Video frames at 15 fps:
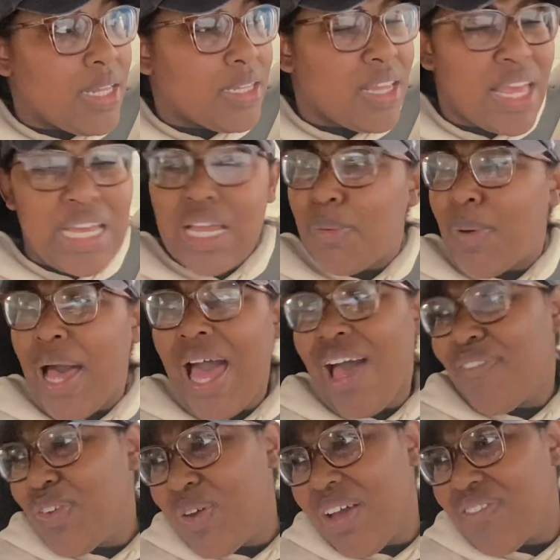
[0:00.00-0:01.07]
like, well,
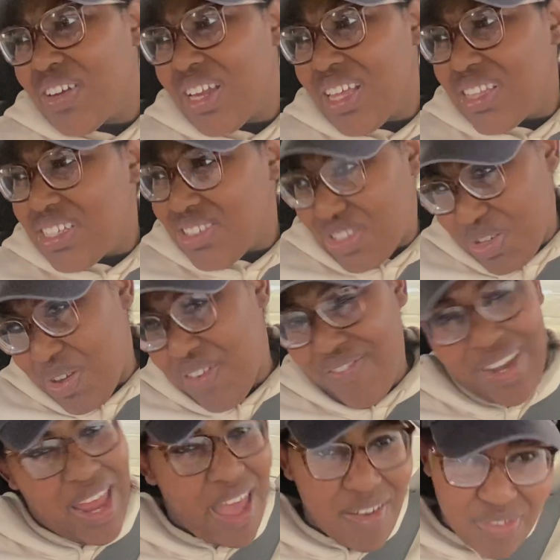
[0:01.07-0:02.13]
have you ever done this? Do you
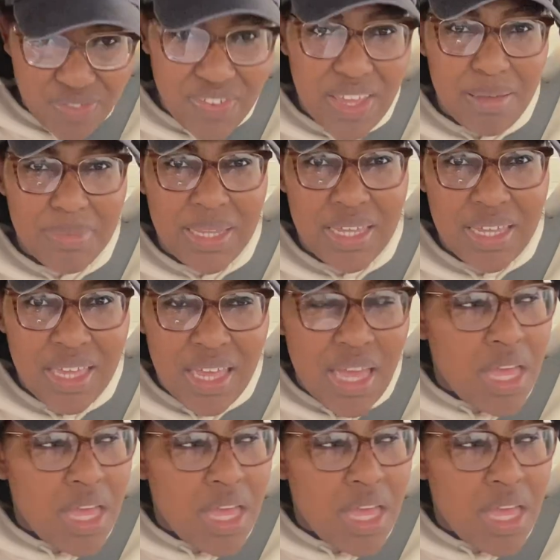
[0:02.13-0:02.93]
even have a family?